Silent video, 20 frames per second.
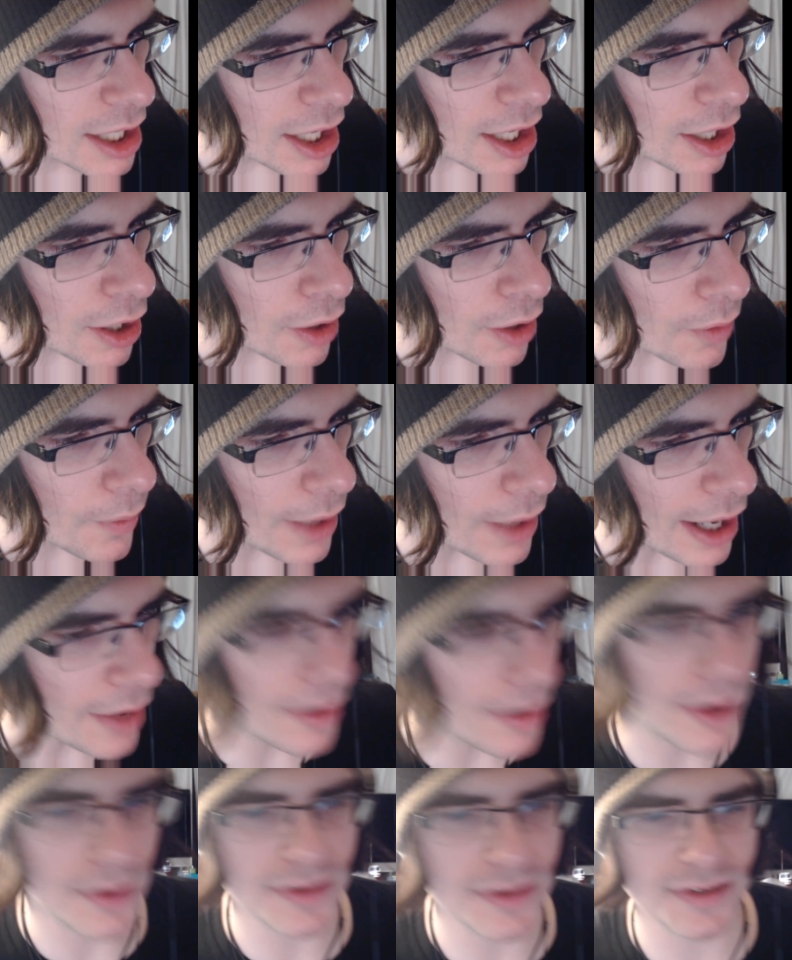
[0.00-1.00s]
Oh, wow.
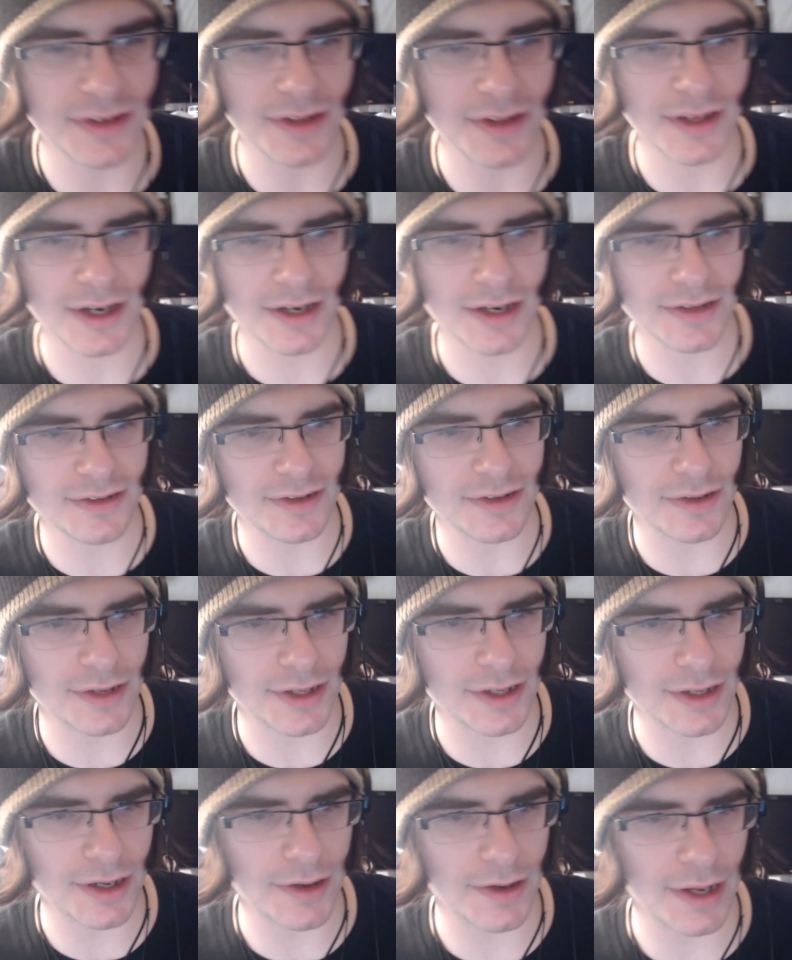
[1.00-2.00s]
No, it's still there. It's still
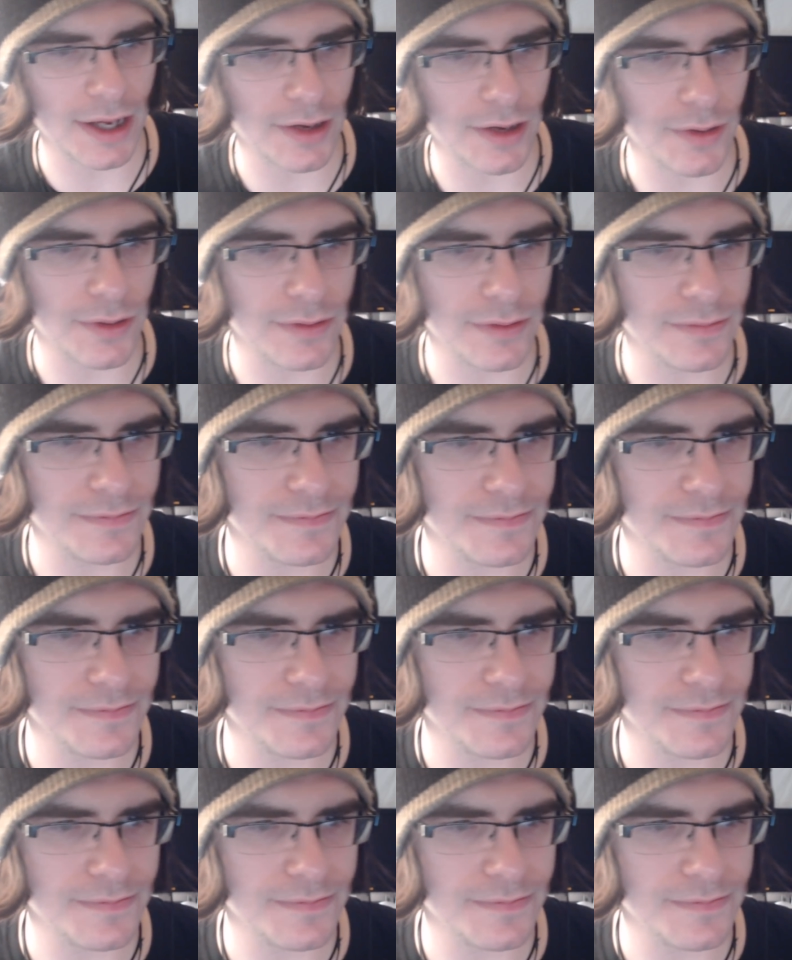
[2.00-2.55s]
good. Okay, cool.